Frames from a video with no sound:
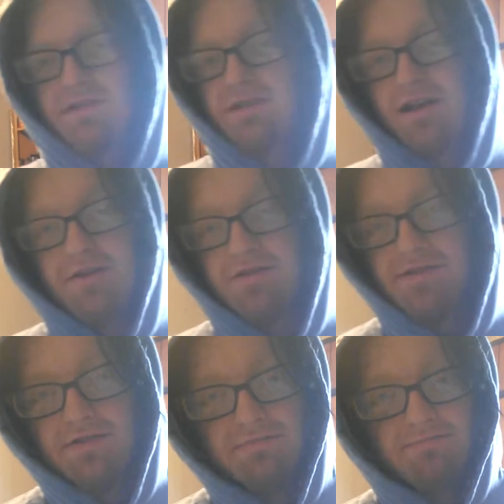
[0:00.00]

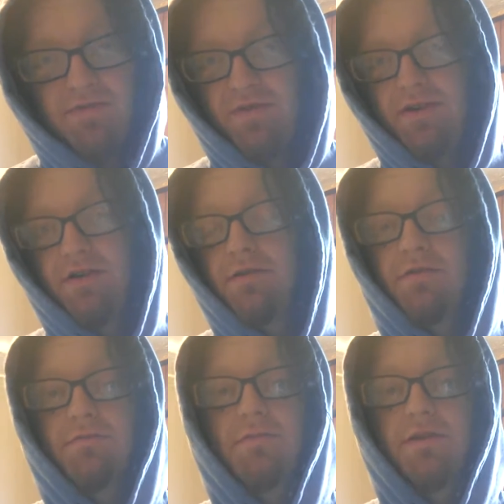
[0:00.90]
1,000,
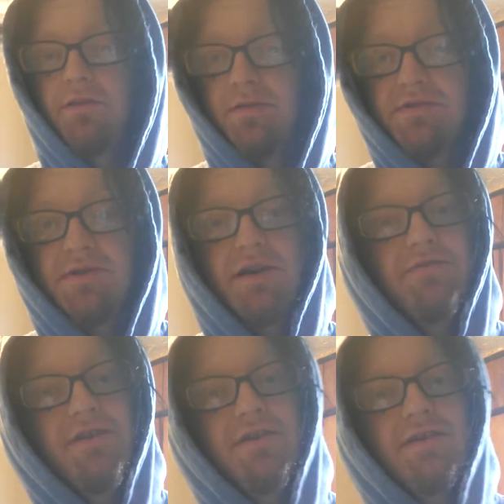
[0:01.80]
1,500 milligrams of
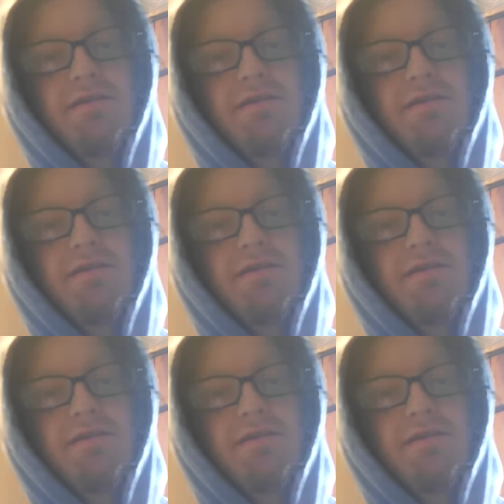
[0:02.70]
caffeine a